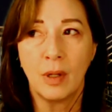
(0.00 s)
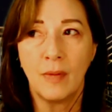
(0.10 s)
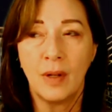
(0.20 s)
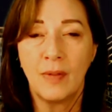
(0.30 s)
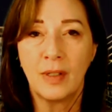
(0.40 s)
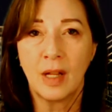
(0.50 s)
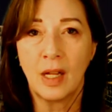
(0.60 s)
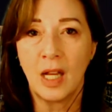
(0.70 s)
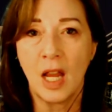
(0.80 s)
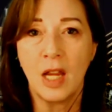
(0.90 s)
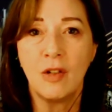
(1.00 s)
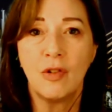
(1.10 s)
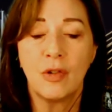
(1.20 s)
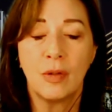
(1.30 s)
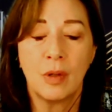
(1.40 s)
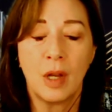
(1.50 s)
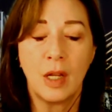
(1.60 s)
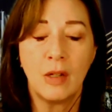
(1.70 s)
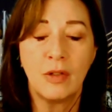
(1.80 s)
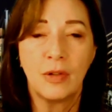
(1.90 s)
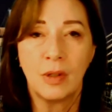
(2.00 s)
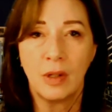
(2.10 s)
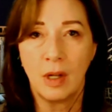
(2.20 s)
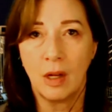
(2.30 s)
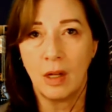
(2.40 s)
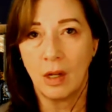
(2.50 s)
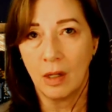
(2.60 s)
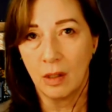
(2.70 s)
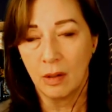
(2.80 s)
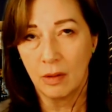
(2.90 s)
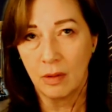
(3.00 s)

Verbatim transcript: even if it's not an age age uh,